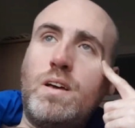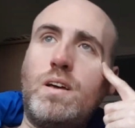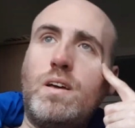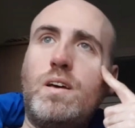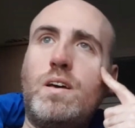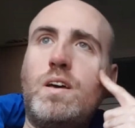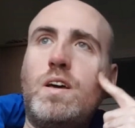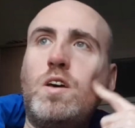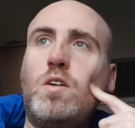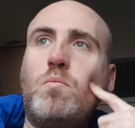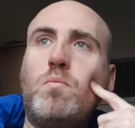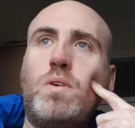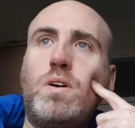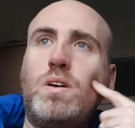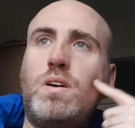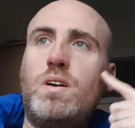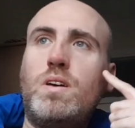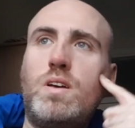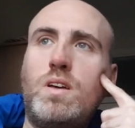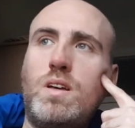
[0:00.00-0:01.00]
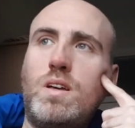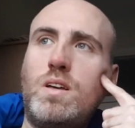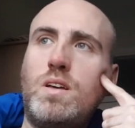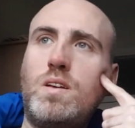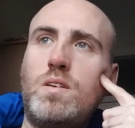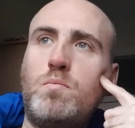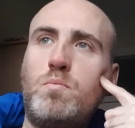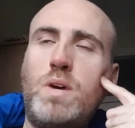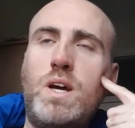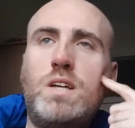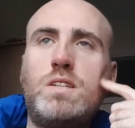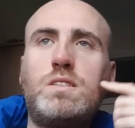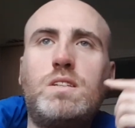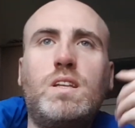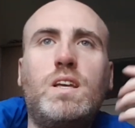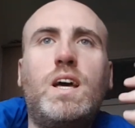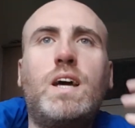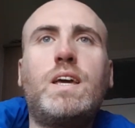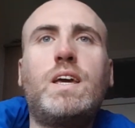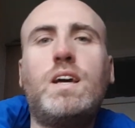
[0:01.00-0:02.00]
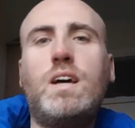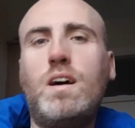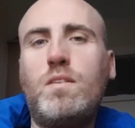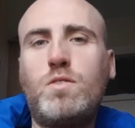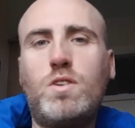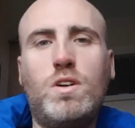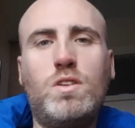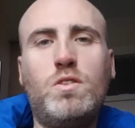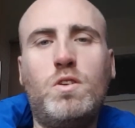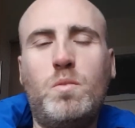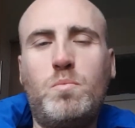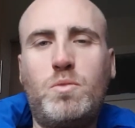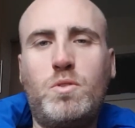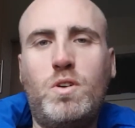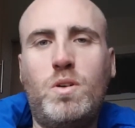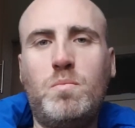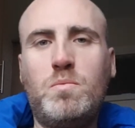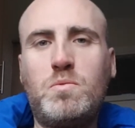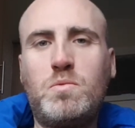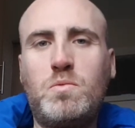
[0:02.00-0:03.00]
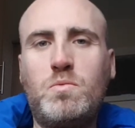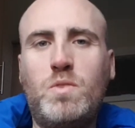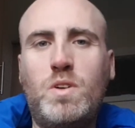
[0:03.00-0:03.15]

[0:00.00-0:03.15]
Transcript: Personally, I've got a lot of problems with